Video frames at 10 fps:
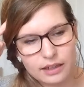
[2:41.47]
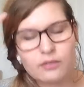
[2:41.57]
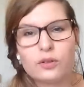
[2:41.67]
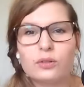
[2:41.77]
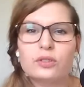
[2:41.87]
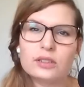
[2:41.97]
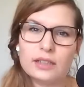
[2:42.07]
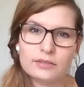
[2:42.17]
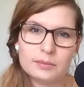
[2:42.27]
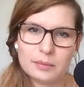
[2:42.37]
And of course, you
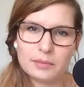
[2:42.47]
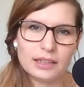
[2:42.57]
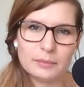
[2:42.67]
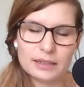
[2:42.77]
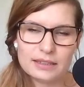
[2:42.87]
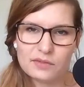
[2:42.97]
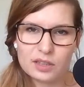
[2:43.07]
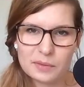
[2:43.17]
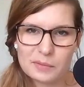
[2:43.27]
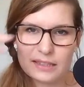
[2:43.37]
have to make money in a business for it
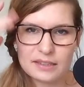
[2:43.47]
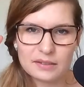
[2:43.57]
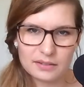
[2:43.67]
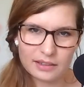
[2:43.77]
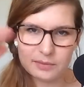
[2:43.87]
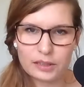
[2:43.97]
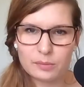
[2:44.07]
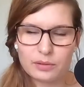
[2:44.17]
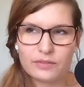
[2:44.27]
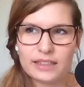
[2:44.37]
to be a business. Let me just
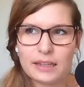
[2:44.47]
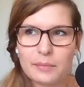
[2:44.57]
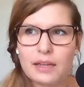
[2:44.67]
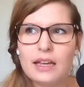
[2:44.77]
preface that. But